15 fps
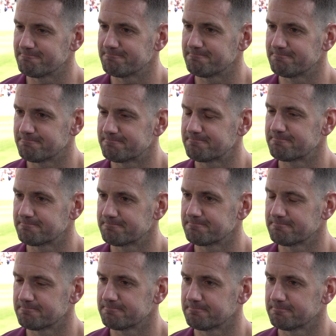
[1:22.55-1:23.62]
We've talked an awful
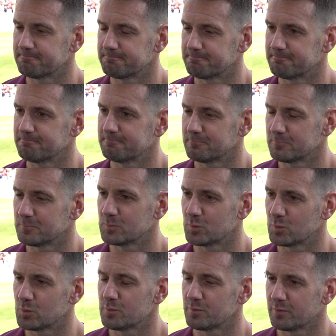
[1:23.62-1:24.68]
lot in recent years about the
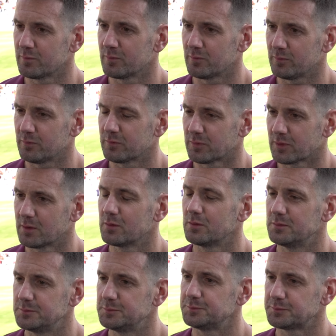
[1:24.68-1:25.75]
atmosphere that Gareth
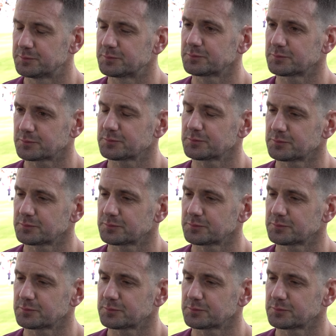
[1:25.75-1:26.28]
Southgate has created